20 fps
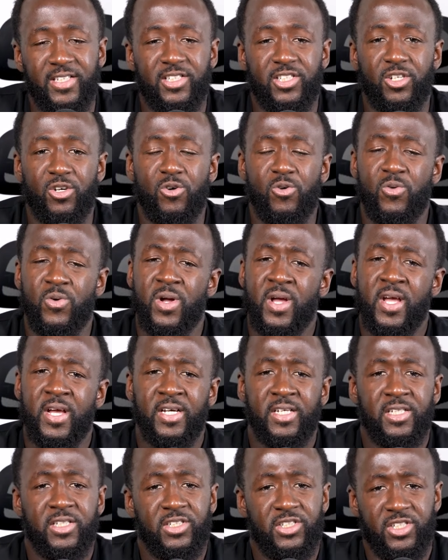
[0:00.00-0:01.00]
So
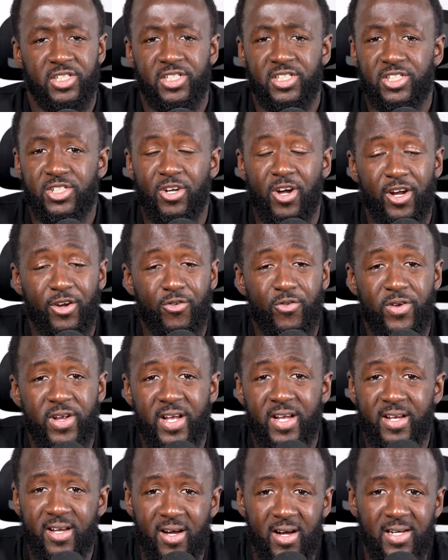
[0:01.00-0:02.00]
just start
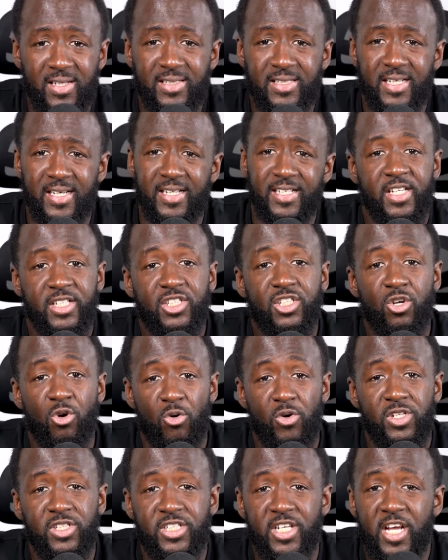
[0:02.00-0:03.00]
creating content. It's
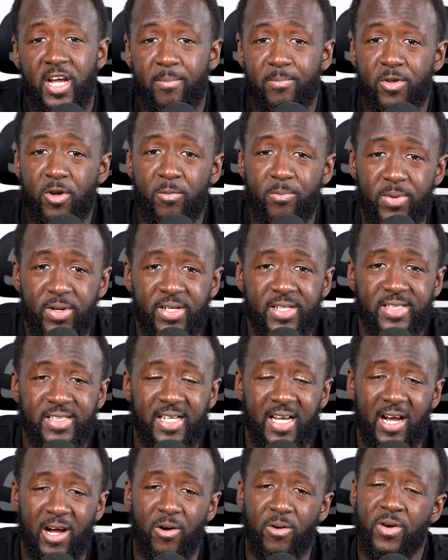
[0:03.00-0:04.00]
going to help your business
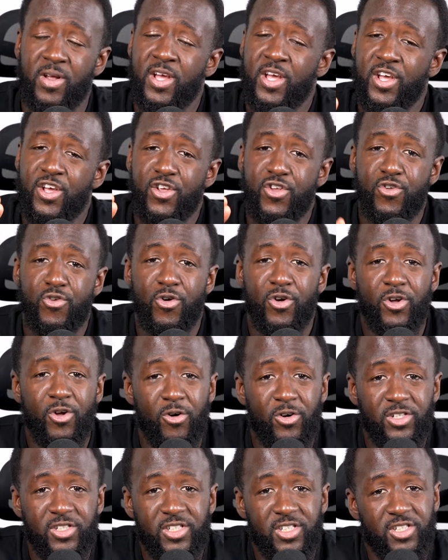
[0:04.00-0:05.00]
out you're
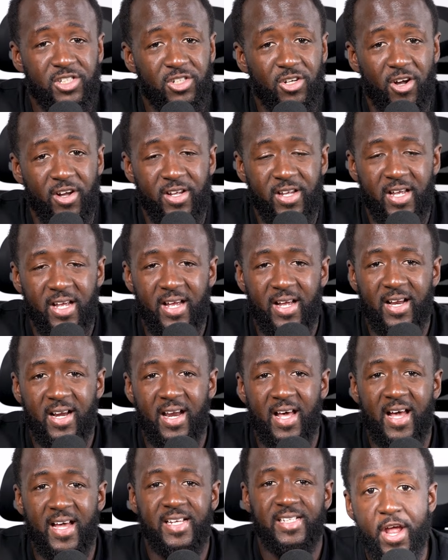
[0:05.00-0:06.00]
going to start getting
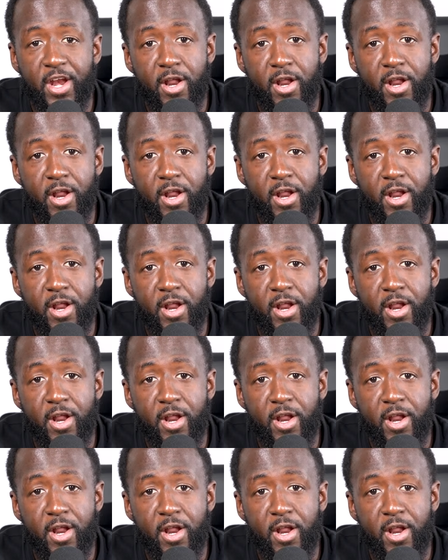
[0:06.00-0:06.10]
clients.